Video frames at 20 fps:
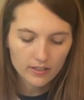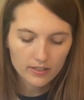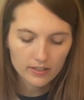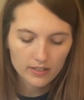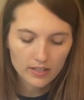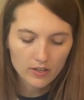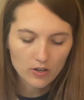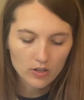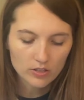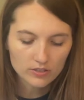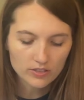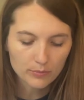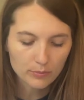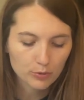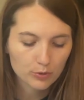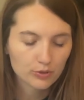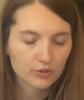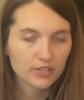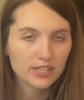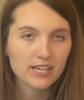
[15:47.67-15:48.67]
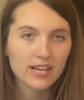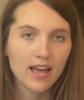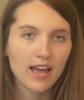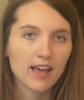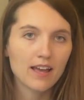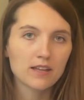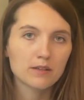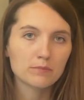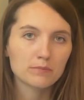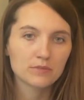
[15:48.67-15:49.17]
they called it
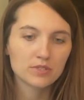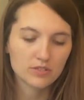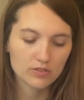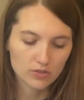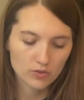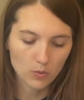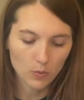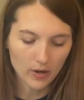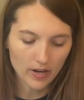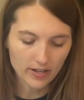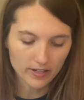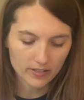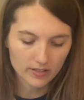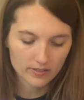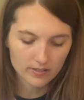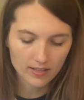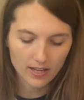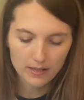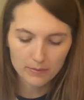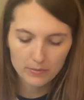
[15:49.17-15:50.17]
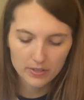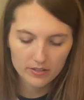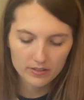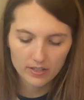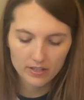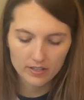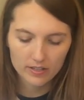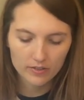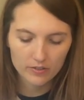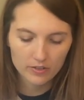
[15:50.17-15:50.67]
pre-hemmed squares. I mean,
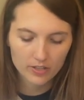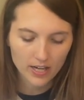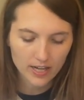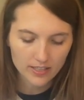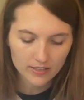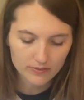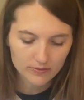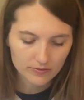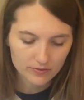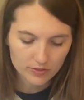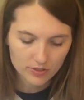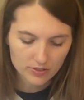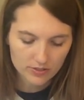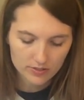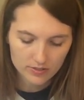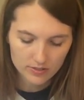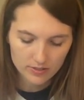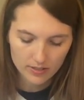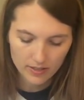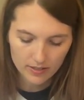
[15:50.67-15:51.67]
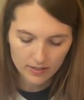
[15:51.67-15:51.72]
they're kind of just